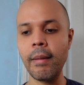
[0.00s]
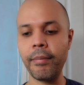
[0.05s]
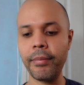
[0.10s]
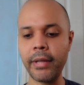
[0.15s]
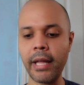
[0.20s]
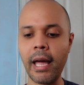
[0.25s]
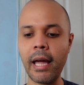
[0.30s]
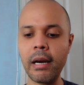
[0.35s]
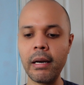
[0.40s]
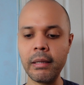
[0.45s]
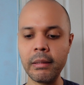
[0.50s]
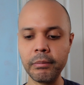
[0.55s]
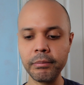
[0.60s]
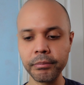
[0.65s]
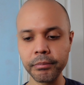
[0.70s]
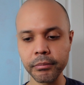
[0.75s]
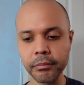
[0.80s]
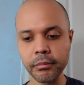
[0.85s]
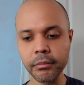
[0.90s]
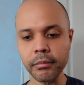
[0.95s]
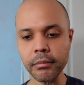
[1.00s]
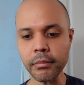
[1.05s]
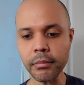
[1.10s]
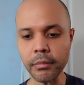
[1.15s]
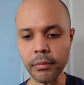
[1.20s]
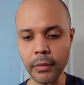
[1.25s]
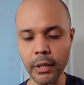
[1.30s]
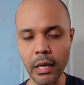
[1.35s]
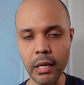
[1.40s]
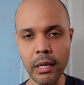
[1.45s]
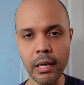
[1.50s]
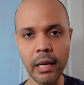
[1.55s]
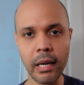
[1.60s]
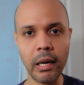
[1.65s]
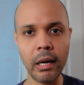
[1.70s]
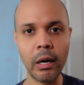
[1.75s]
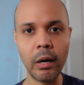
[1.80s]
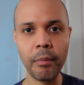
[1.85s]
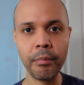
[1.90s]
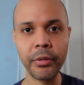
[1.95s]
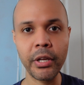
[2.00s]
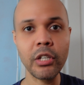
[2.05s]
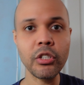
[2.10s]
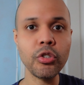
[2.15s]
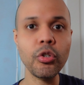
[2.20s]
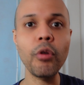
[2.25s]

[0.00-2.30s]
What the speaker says: that there's